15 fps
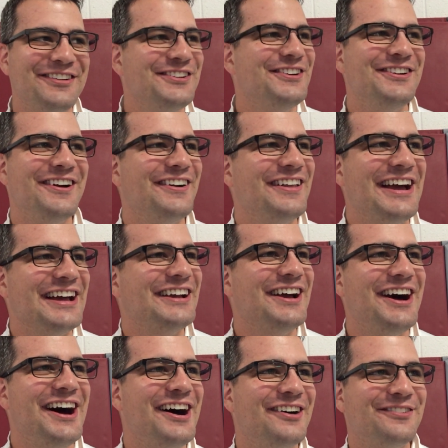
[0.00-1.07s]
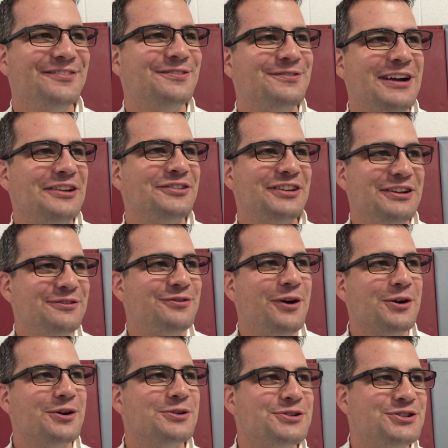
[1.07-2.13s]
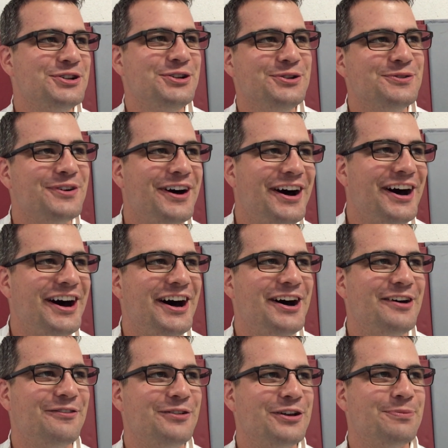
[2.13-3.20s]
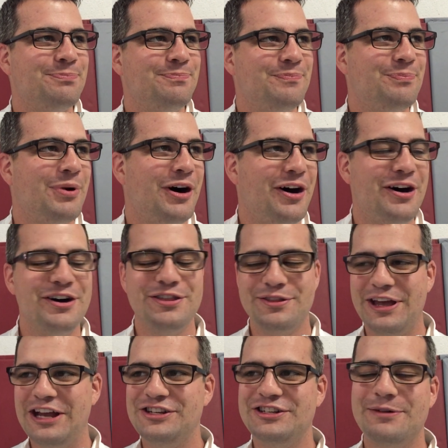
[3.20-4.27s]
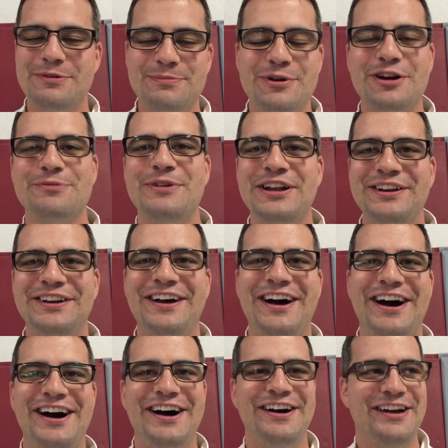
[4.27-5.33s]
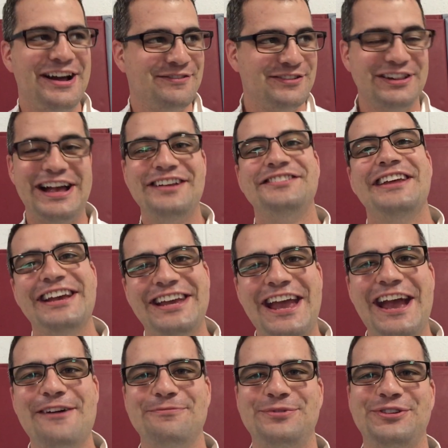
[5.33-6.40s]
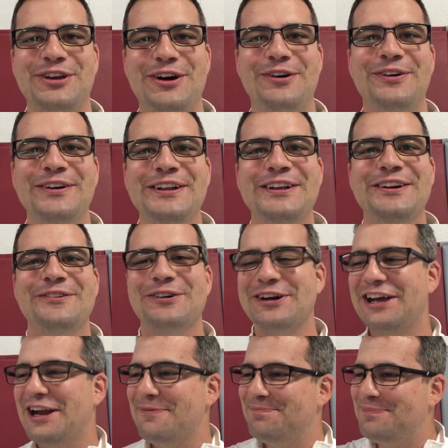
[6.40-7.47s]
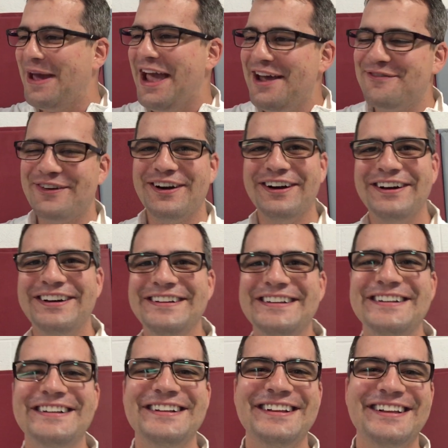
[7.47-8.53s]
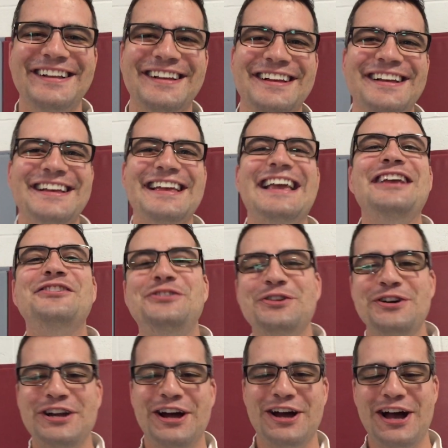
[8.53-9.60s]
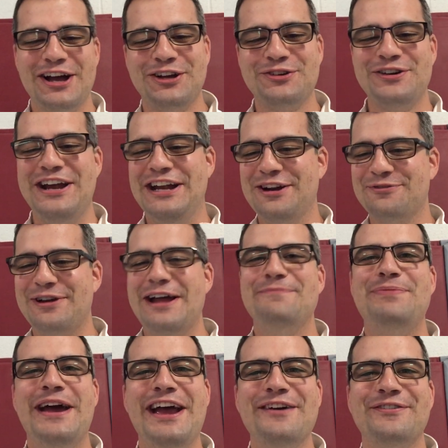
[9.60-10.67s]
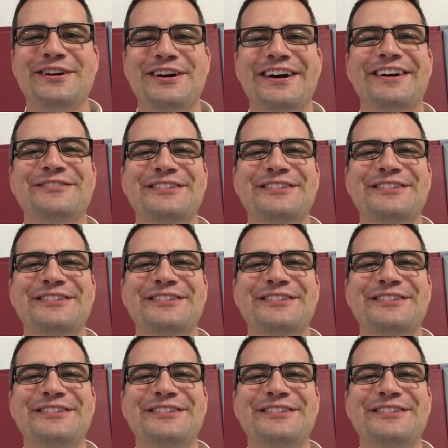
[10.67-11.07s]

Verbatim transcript: We're doing our like uh, wrestling photo shoot uh, with Paul and H.W. Bergman uh, at the last day of camp. So Wait a minute. Paul's, gonna, Paul's gonna, let you guys. He's doing a, a green and red paver.